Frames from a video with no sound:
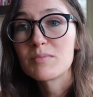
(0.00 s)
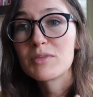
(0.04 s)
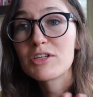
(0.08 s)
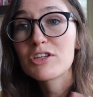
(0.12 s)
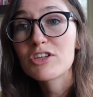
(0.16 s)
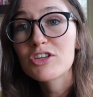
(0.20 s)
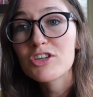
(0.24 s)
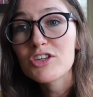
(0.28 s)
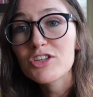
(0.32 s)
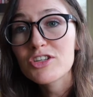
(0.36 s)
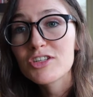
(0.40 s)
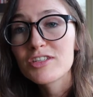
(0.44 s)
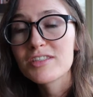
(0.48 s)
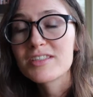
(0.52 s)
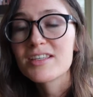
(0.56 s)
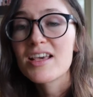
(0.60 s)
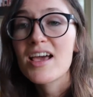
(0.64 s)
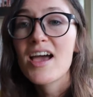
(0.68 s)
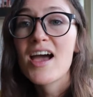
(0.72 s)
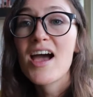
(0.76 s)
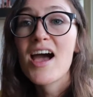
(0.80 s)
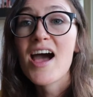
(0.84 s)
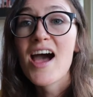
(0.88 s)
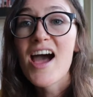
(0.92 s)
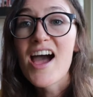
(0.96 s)
because
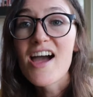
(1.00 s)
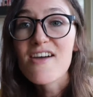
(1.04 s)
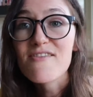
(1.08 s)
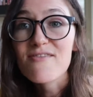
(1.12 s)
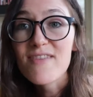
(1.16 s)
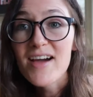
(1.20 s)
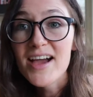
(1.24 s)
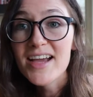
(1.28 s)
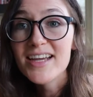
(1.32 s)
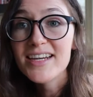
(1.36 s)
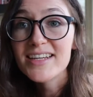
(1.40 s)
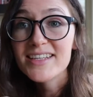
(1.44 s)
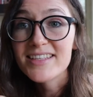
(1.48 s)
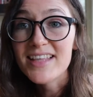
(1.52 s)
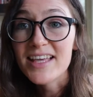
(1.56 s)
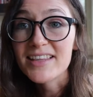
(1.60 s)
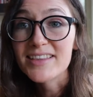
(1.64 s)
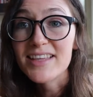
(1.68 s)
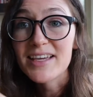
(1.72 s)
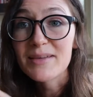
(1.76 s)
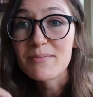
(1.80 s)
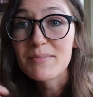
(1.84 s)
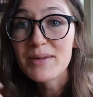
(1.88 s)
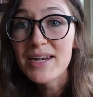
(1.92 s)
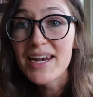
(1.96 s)
I find that
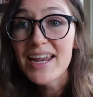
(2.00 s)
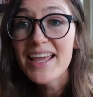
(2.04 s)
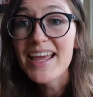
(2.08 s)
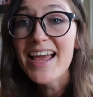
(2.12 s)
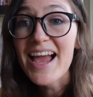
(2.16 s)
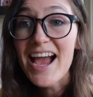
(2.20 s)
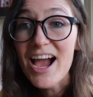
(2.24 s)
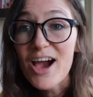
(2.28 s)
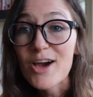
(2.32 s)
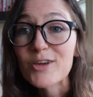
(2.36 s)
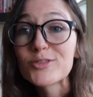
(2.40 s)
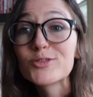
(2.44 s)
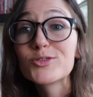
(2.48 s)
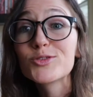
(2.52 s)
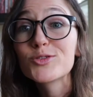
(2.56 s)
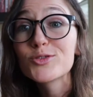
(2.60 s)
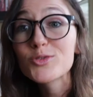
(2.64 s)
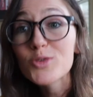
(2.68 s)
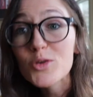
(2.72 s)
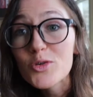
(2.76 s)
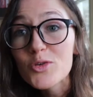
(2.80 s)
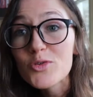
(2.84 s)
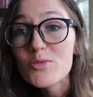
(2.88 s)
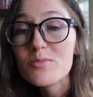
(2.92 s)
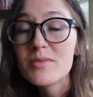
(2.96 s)
they play out
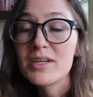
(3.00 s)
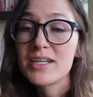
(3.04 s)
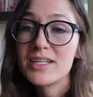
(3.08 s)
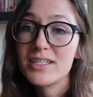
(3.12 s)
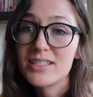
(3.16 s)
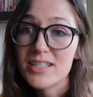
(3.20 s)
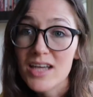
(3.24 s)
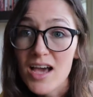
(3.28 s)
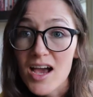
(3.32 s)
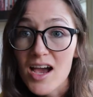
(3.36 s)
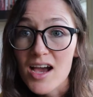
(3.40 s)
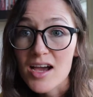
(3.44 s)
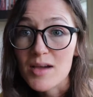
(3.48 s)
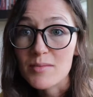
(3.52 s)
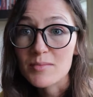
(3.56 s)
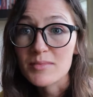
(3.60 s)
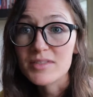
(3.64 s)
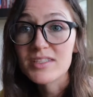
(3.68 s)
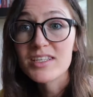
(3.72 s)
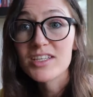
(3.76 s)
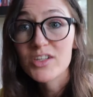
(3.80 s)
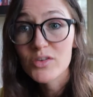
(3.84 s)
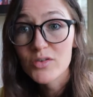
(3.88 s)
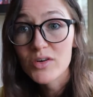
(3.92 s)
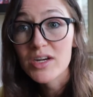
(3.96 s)
so many
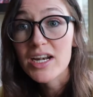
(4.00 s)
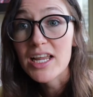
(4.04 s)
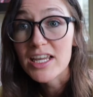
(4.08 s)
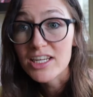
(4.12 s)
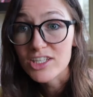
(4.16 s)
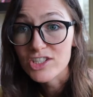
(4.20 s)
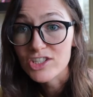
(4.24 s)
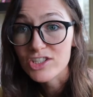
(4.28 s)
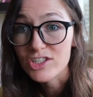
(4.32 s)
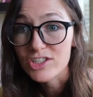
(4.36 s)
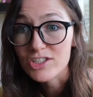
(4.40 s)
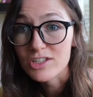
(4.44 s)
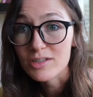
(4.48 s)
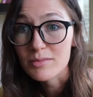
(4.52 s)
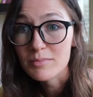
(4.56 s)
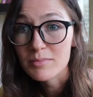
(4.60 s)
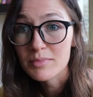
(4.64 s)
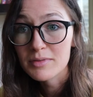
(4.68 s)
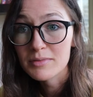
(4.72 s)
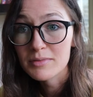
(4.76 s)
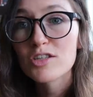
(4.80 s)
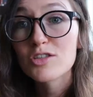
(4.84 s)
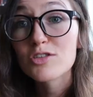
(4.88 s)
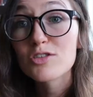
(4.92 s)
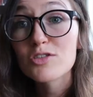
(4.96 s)
times in a relationship.
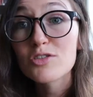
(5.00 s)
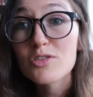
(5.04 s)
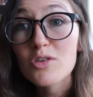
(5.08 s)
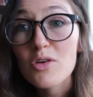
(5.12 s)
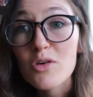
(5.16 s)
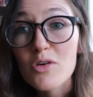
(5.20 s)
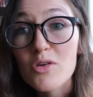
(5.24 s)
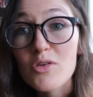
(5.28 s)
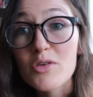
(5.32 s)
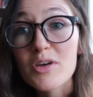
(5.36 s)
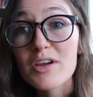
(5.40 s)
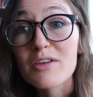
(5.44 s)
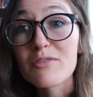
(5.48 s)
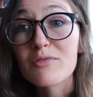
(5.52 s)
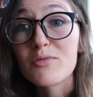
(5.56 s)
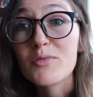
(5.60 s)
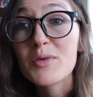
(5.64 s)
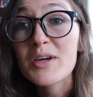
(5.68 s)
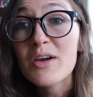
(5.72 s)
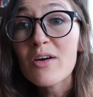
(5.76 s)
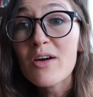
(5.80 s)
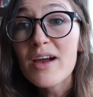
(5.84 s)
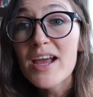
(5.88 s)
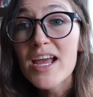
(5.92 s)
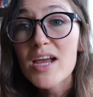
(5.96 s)
So if
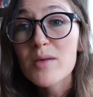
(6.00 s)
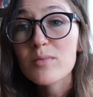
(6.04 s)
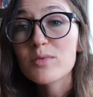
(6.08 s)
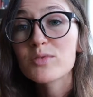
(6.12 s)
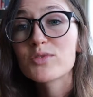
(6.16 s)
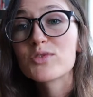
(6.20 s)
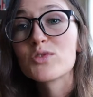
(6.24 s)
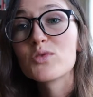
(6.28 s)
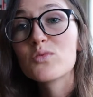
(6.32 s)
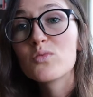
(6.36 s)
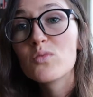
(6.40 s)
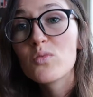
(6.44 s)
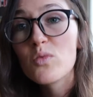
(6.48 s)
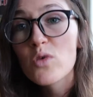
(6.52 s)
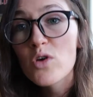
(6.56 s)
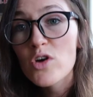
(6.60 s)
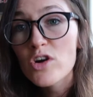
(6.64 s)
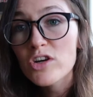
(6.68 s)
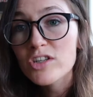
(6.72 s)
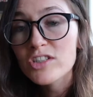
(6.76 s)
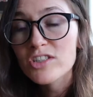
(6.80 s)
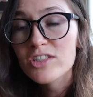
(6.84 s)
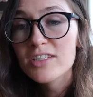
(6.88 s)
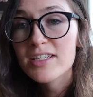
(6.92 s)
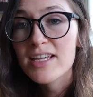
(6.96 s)
we are able to
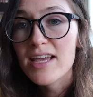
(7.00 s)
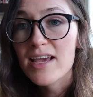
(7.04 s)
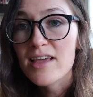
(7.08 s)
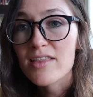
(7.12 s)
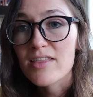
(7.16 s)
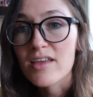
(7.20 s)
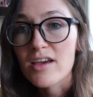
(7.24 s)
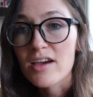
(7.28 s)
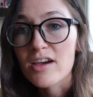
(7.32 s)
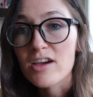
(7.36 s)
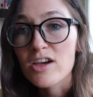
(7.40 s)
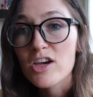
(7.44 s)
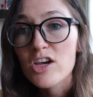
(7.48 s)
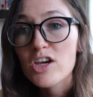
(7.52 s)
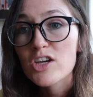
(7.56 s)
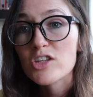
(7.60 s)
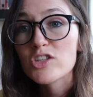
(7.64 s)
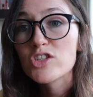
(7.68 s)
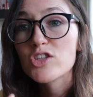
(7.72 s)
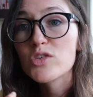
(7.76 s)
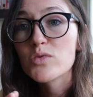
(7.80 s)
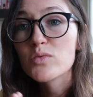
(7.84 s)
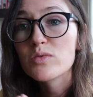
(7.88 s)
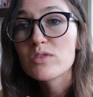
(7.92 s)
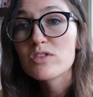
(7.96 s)
work together
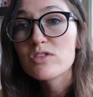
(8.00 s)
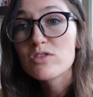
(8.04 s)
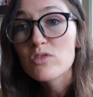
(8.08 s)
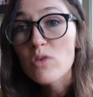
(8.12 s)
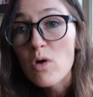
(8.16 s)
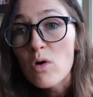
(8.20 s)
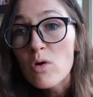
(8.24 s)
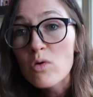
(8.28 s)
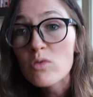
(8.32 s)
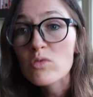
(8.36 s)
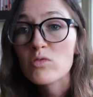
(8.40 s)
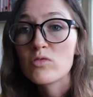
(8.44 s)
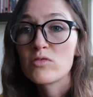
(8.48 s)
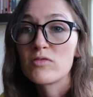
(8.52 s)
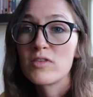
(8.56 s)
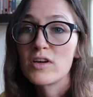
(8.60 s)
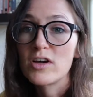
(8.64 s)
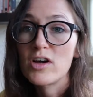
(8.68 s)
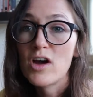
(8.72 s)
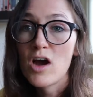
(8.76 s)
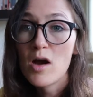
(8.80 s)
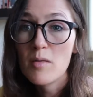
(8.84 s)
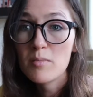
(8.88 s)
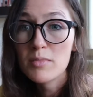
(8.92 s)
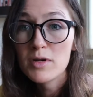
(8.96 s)
to resolve a
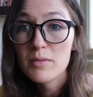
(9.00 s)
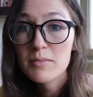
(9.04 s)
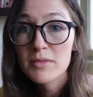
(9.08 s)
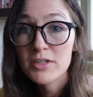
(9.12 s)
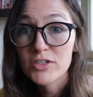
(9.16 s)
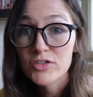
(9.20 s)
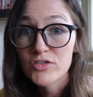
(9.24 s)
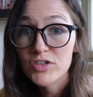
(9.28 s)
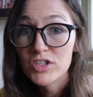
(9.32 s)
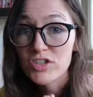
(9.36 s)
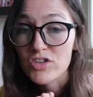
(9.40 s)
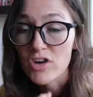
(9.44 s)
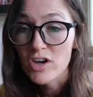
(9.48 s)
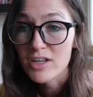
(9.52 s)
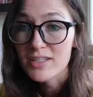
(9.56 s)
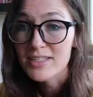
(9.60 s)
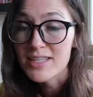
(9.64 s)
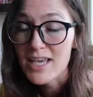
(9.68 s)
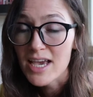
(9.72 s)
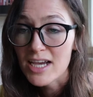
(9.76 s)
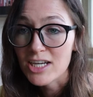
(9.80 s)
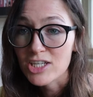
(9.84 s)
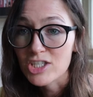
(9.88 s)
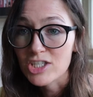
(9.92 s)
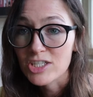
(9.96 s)
complementary
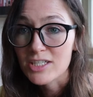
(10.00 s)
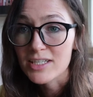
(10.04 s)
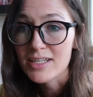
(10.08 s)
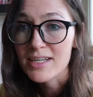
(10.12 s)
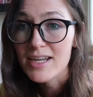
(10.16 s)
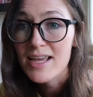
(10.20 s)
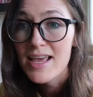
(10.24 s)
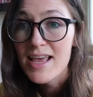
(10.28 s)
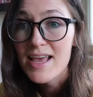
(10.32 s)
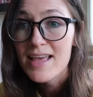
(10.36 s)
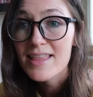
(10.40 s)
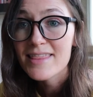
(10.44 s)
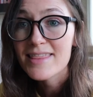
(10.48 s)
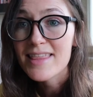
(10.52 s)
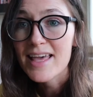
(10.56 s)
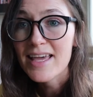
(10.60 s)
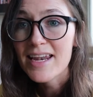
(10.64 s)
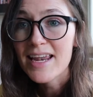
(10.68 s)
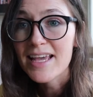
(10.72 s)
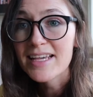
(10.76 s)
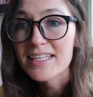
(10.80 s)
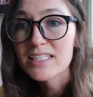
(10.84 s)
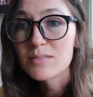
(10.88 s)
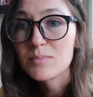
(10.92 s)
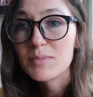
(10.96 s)
transaction that
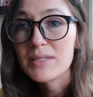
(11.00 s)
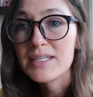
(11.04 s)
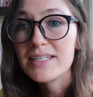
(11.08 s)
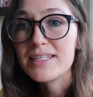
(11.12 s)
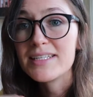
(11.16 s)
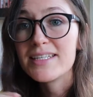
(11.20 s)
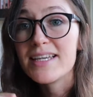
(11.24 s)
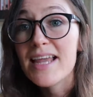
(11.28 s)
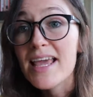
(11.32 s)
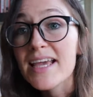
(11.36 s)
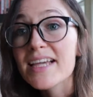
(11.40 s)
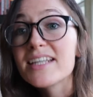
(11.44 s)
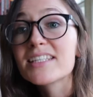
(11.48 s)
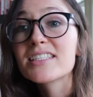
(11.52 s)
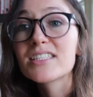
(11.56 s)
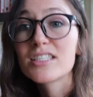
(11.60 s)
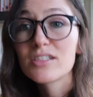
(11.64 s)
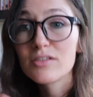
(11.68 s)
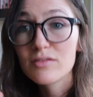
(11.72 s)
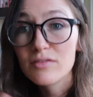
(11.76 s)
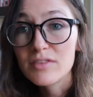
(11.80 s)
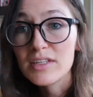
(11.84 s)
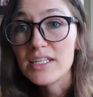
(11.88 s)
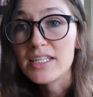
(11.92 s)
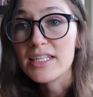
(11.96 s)
has been
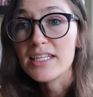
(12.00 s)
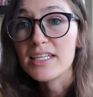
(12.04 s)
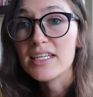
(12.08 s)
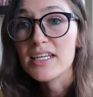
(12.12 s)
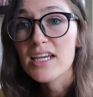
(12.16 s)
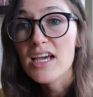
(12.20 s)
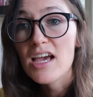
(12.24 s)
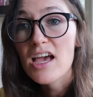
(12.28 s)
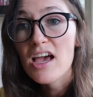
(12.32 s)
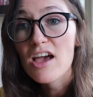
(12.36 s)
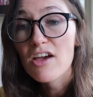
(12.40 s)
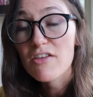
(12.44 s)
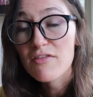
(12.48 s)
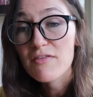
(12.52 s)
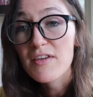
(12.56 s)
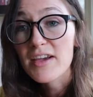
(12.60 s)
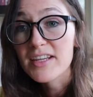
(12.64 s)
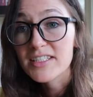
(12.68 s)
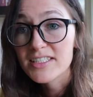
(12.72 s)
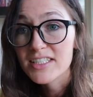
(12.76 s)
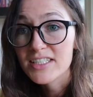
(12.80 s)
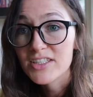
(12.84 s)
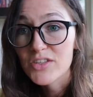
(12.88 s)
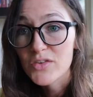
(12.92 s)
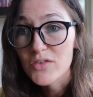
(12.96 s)
negatively
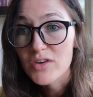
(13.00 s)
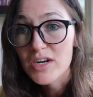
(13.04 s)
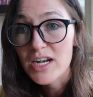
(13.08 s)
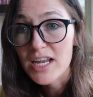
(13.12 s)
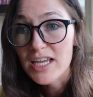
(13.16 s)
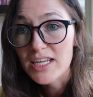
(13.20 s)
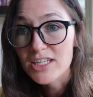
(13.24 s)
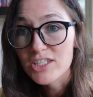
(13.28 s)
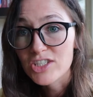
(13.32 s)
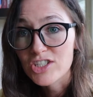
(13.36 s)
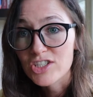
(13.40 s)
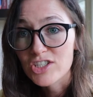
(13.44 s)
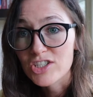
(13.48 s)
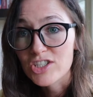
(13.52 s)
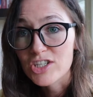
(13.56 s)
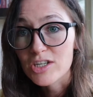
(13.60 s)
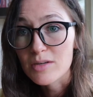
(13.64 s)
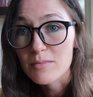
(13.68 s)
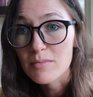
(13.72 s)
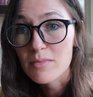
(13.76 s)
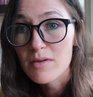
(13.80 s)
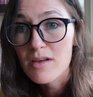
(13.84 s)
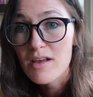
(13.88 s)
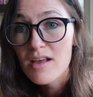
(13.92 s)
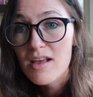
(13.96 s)
affecting the
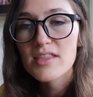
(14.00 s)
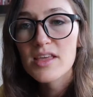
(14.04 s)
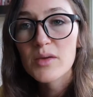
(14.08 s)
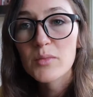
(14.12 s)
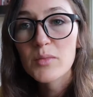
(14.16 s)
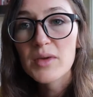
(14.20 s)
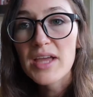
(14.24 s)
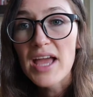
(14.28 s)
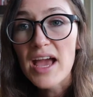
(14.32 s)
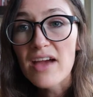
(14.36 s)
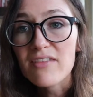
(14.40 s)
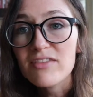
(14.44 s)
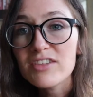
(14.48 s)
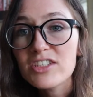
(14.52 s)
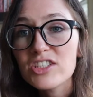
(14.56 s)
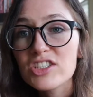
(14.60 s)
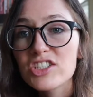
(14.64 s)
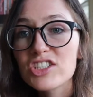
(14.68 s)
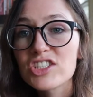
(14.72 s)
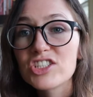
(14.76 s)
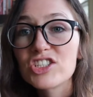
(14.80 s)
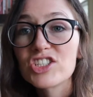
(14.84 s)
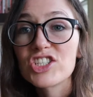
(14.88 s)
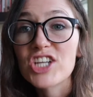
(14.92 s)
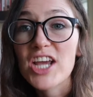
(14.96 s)
relationship, then we haven't
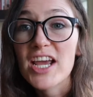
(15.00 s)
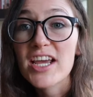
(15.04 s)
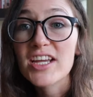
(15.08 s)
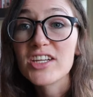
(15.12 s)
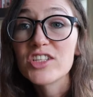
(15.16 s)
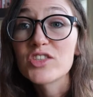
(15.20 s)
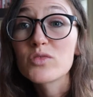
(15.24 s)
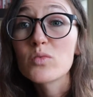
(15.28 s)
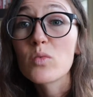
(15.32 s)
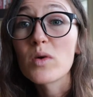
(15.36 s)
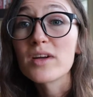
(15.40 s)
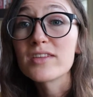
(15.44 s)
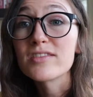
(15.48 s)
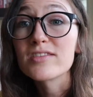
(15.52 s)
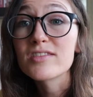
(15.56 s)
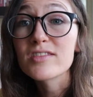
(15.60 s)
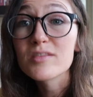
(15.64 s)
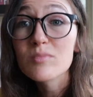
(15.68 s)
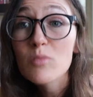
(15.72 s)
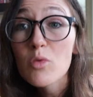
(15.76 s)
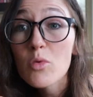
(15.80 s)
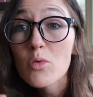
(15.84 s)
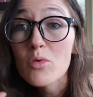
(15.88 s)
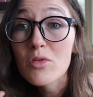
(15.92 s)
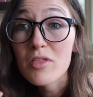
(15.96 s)
just changed one
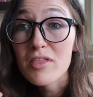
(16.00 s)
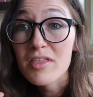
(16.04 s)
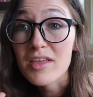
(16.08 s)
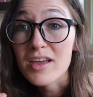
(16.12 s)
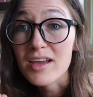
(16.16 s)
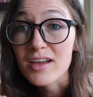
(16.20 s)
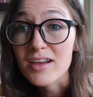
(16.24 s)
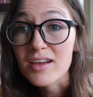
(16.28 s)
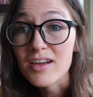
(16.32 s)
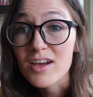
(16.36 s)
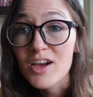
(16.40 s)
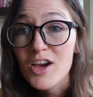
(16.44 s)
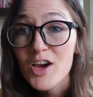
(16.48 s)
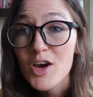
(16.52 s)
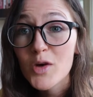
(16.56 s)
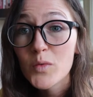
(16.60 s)
small thing.